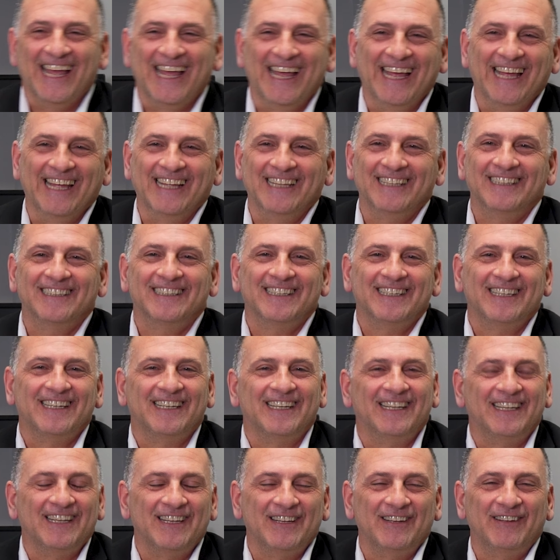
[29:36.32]
And
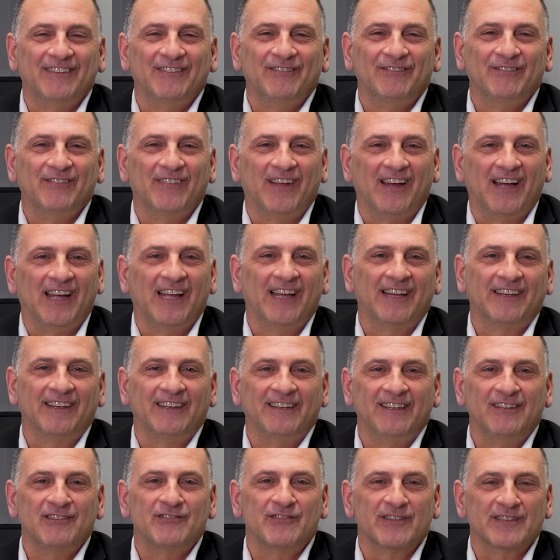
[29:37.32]
um, I had
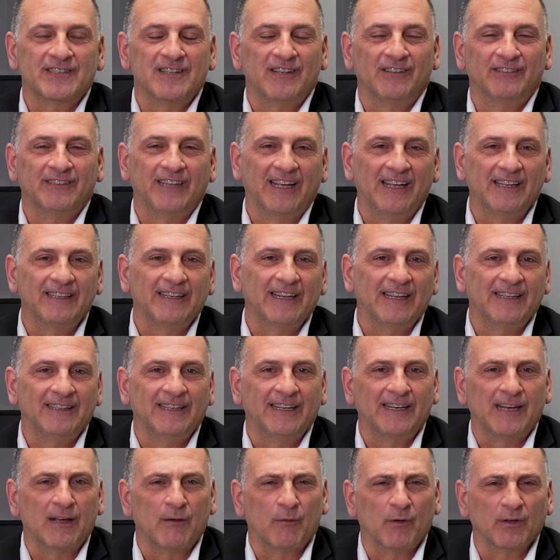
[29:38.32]
an interest on that. And
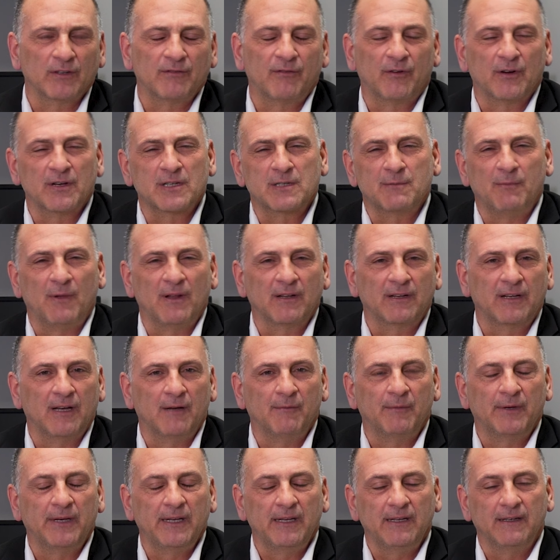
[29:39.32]
then I worked for a small
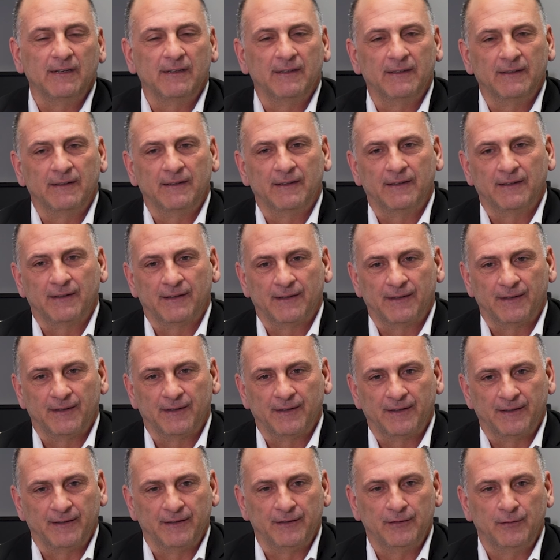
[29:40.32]
company
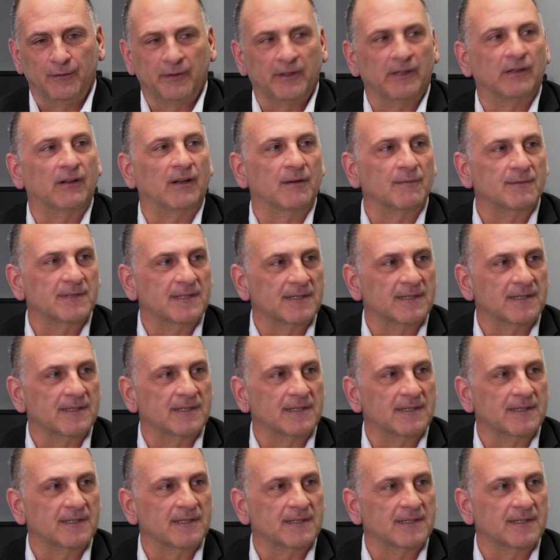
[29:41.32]
uh, doing alarm